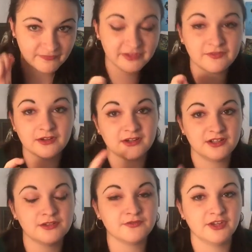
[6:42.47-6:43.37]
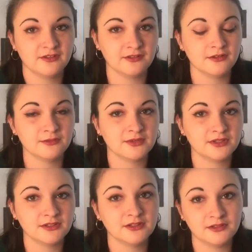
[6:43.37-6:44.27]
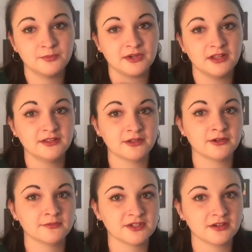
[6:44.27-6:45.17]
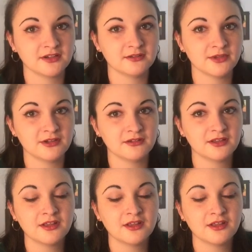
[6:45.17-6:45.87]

If you're a huge fan of the old one, you probably know what I'm talking about.